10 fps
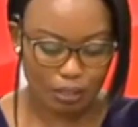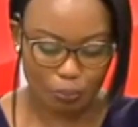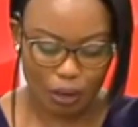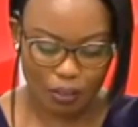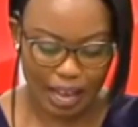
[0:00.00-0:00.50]
us
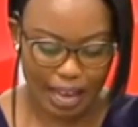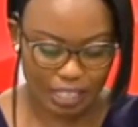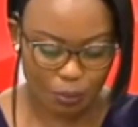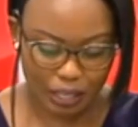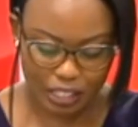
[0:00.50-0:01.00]
about their
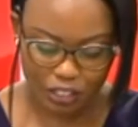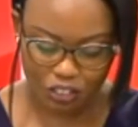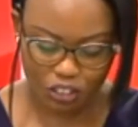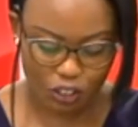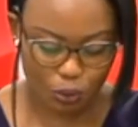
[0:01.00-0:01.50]

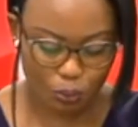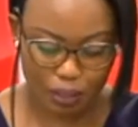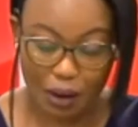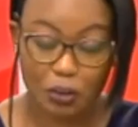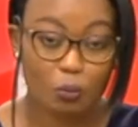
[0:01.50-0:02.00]
expectations,
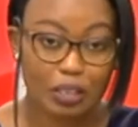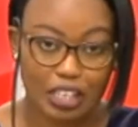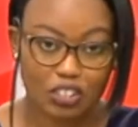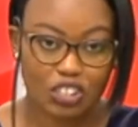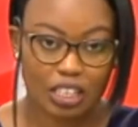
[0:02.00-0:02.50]
their
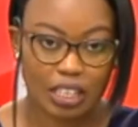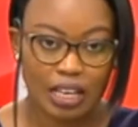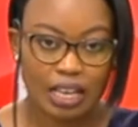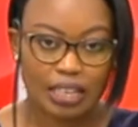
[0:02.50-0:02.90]
recommendation.